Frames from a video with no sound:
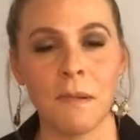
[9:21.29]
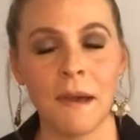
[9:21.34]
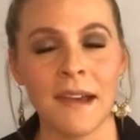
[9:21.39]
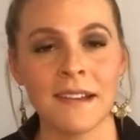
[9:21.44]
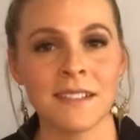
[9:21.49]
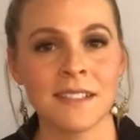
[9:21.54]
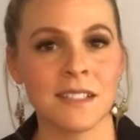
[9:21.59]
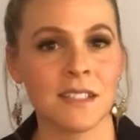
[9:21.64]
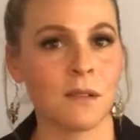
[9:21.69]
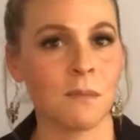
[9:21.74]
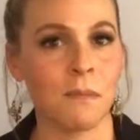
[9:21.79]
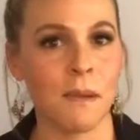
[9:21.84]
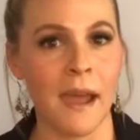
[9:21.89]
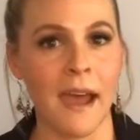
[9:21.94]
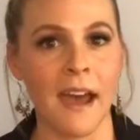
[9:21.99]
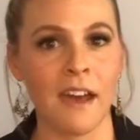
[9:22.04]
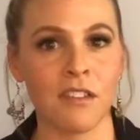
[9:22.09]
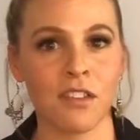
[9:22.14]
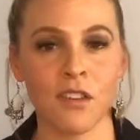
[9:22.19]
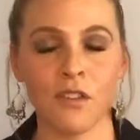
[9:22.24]
best
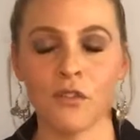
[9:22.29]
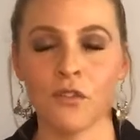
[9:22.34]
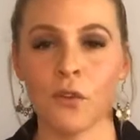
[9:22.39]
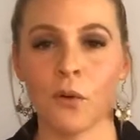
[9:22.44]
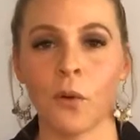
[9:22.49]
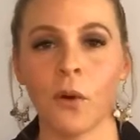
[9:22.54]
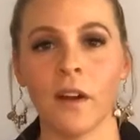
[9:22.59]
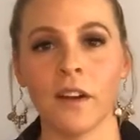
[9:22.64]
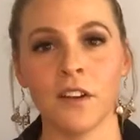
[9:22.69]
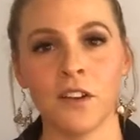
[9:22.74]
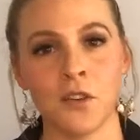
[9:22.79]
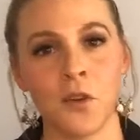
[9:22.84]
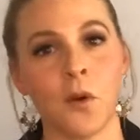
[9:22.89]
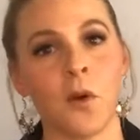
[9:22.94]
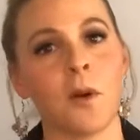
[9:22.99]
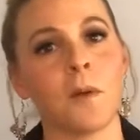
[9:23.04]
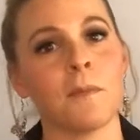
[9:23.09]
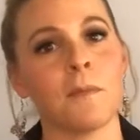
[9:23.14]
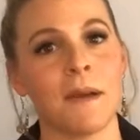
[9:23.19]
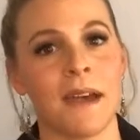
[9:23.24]
path for
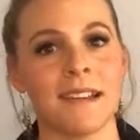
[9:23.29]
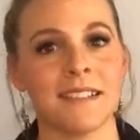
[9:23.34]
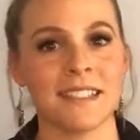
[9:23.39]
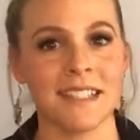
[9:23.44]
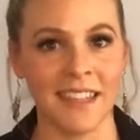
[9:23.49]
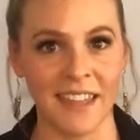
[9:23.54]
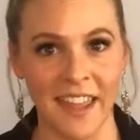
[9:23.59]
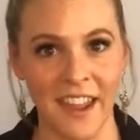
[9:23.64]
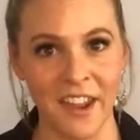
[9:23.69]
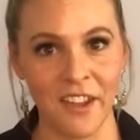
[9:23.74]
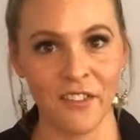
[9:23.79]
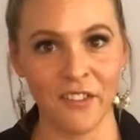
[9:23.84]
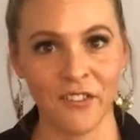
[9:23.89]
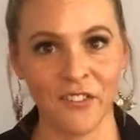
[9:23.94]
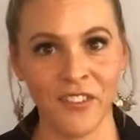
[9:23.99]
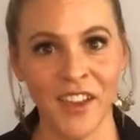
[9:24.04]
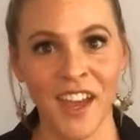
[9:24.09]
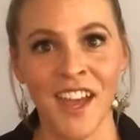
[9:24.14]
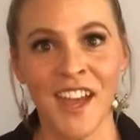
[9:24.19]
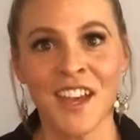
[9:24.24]
your best life.